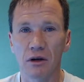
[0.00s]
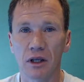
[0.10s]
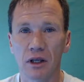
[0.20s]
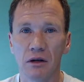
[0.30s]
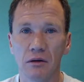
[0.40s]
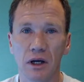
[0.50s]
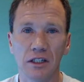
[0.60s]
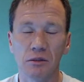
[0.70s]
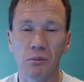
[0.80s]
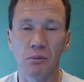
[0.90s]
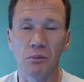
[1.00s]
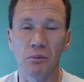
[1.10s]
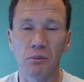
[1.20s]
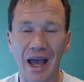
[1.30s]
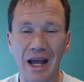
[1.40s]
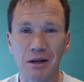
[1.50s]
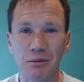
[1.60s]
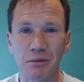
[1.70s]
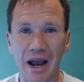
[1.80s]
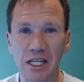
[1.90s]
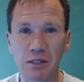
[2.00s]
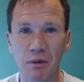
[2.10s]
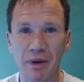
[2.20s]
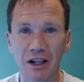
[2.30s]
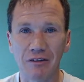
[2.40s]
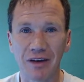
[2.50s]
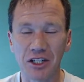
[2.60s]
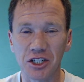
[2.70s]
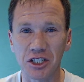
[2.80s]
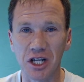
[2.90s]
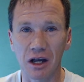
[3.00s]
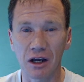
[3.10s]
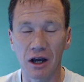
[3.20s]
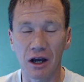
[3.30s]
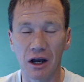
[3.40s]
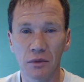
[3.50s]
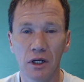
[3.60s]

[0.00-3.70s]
Again, it's mark@maximumelevation.com,